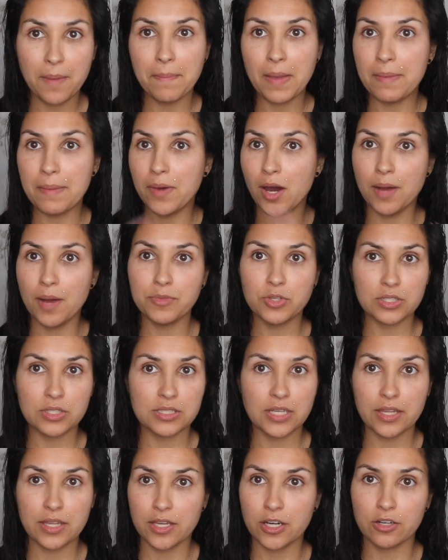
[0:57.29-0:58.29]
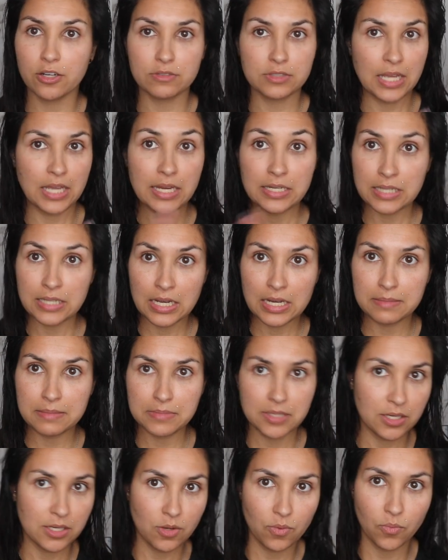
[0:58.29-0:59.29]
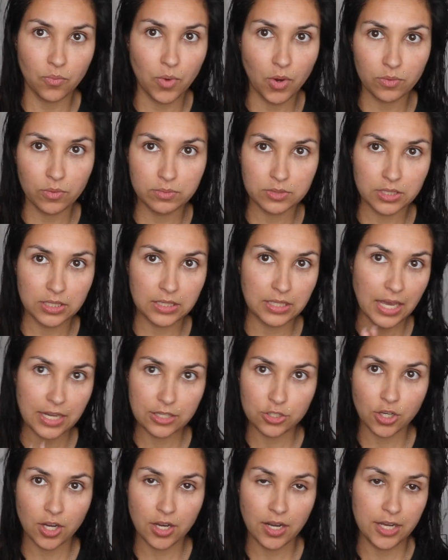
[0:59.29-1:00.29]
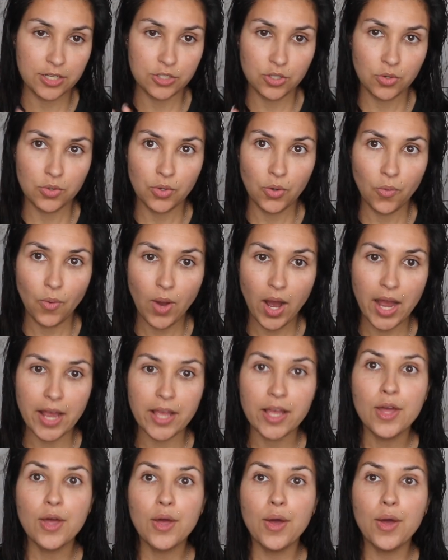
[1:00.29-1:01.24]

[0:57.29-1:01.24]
My mom, you can dye the hair 10 times and it won't catch on. I don't know why.